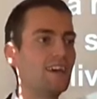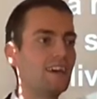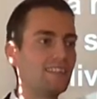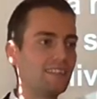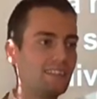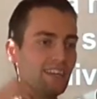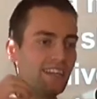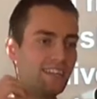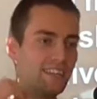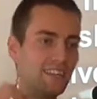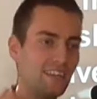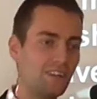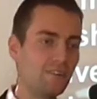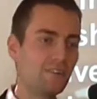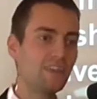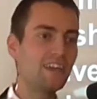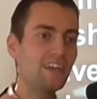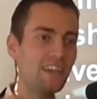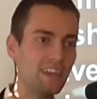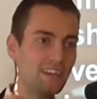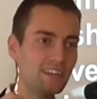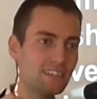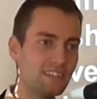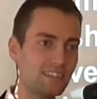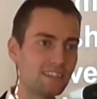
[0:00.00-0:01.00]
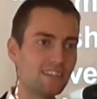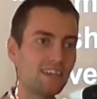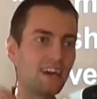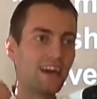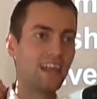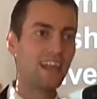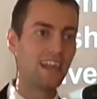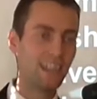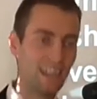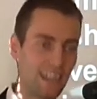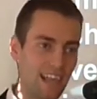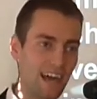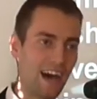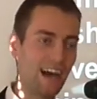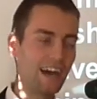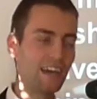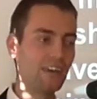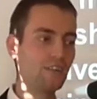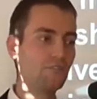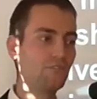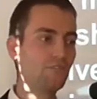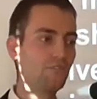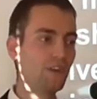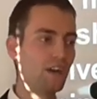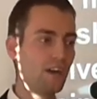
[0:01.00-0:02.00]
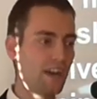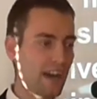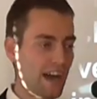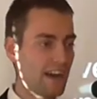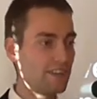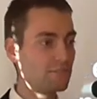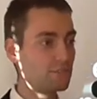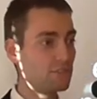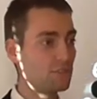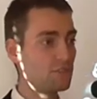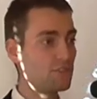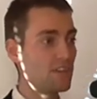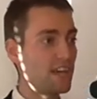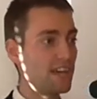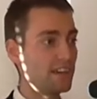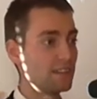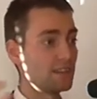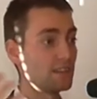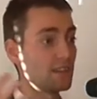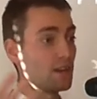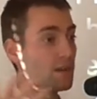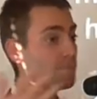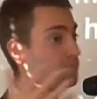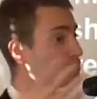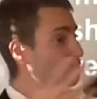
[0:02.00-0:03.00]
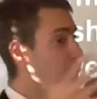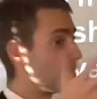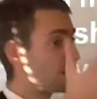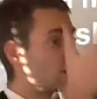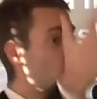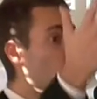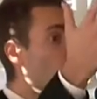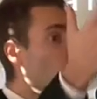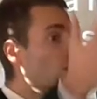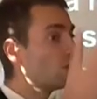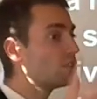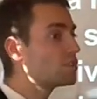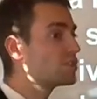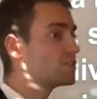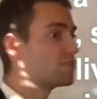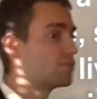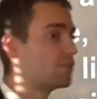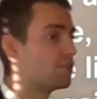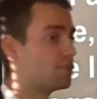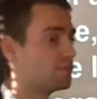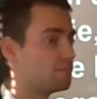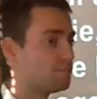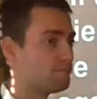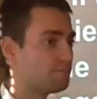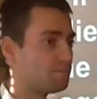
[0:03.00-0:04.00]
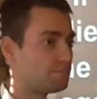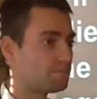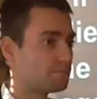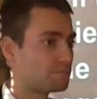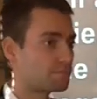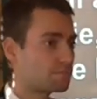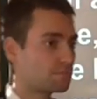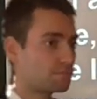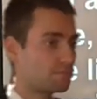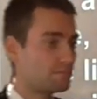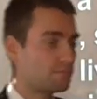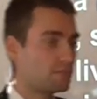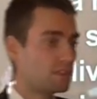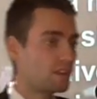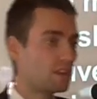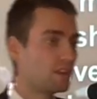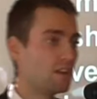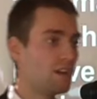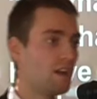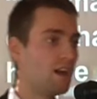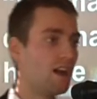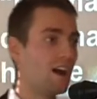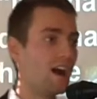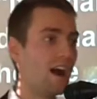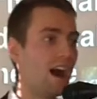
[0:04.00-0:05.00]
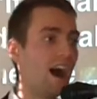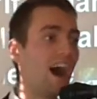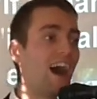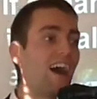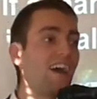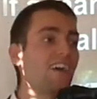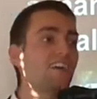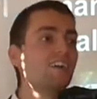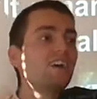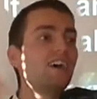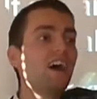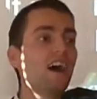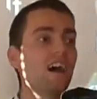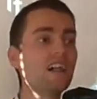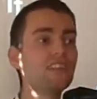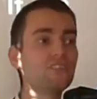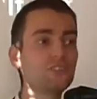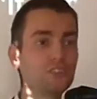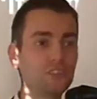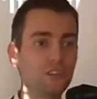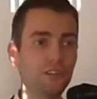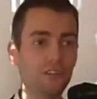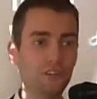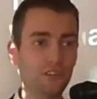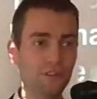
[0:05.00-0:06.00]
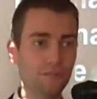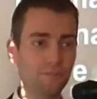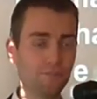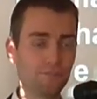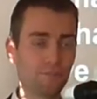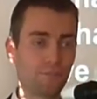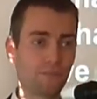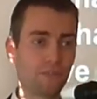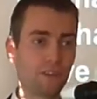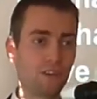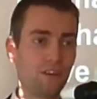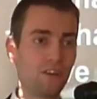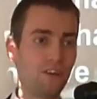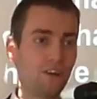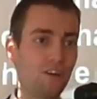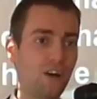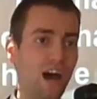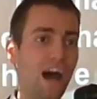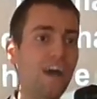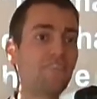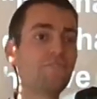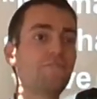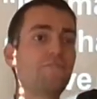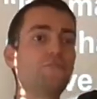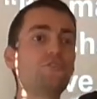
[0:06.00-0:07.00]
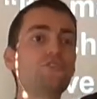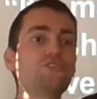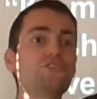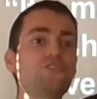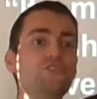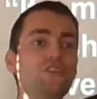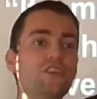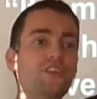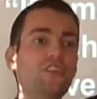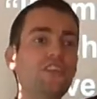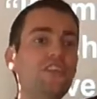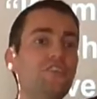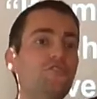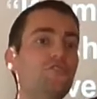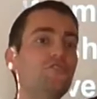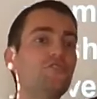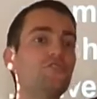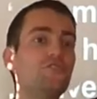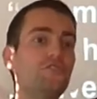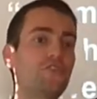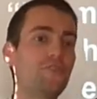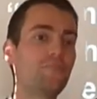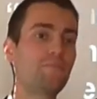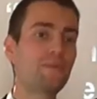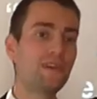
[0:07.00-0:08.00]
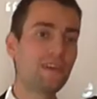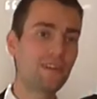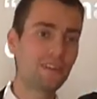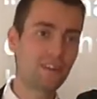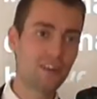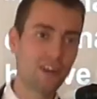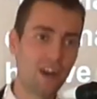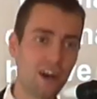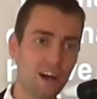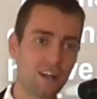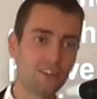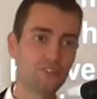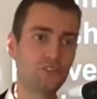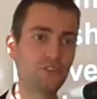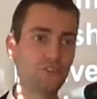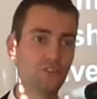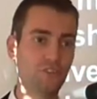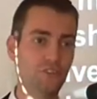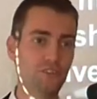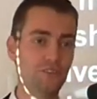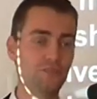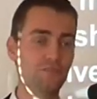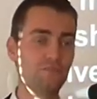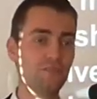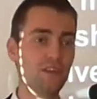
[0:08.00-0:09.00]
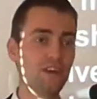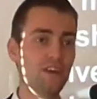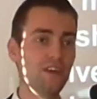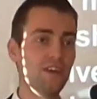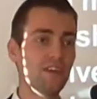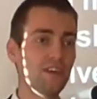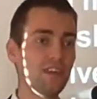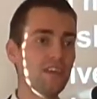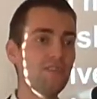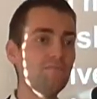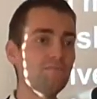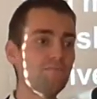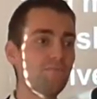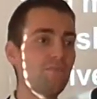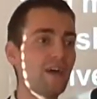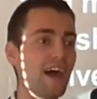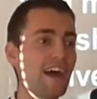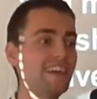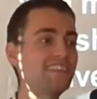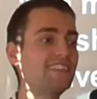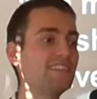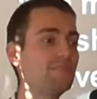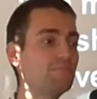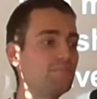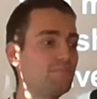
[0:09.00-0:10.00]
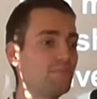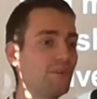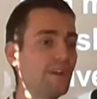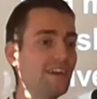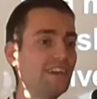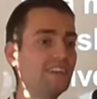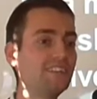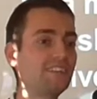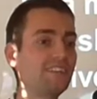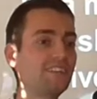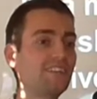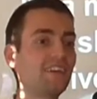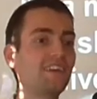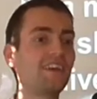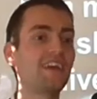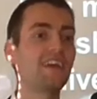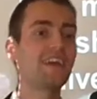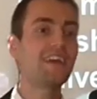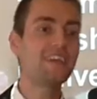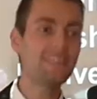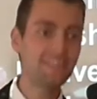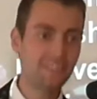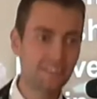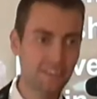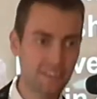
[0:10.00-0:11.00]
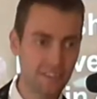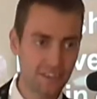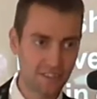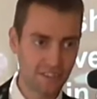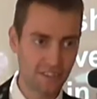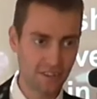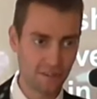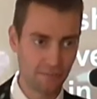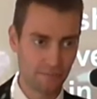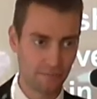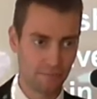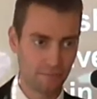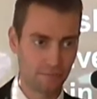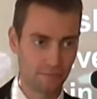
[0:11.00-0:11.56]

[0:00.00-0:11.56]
that there is life after death. But also, our culture Unfortunately, the European culture has embraced atheism,